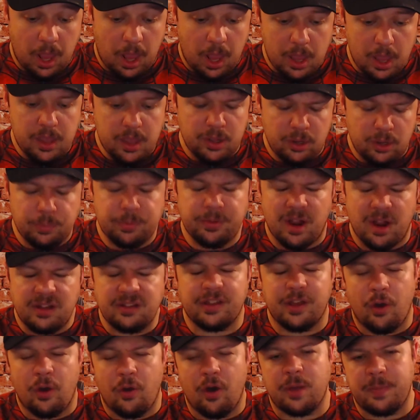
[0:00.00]
He'll probably
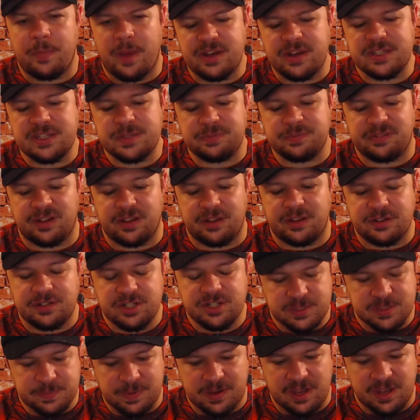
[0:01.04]
go on my display,
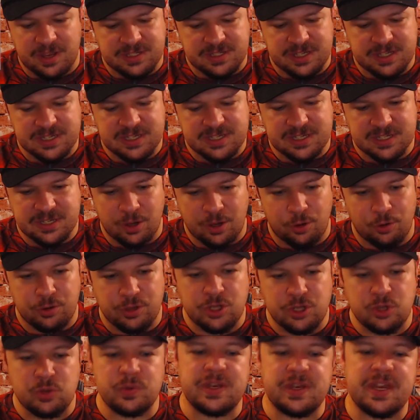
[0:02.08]
just because he's so
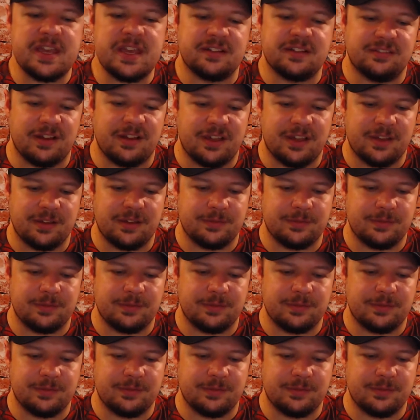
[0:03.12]
unique-looking.